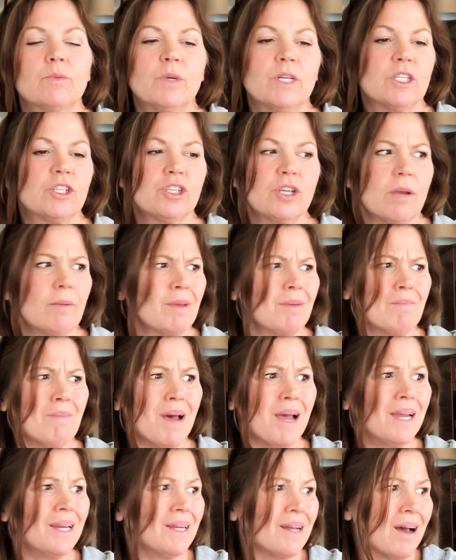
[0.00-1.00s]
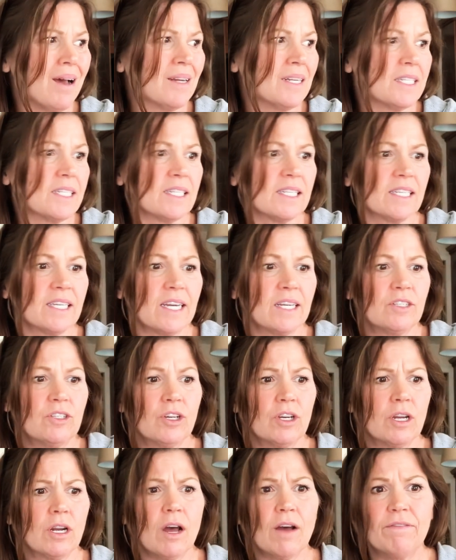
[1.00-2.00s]
Which, I mean, mine, honestly, I
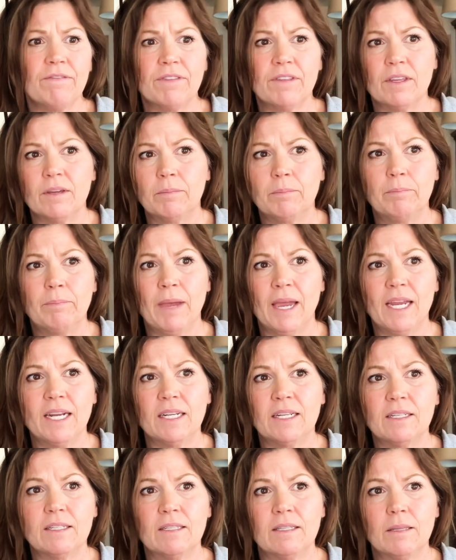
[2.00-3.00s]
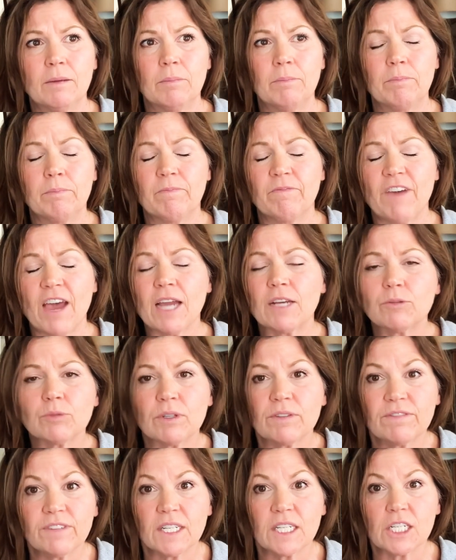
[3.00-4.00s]
took it off the factory
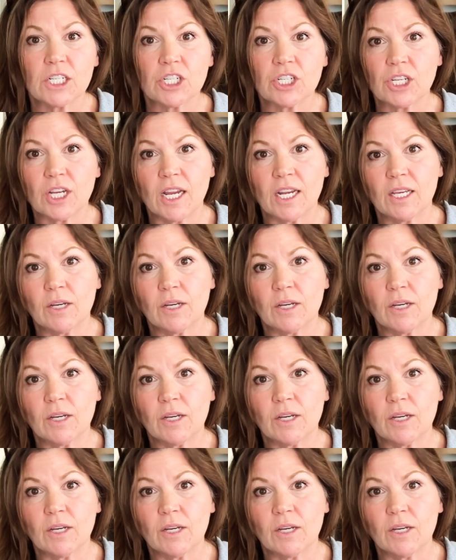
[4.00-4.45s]
finish, and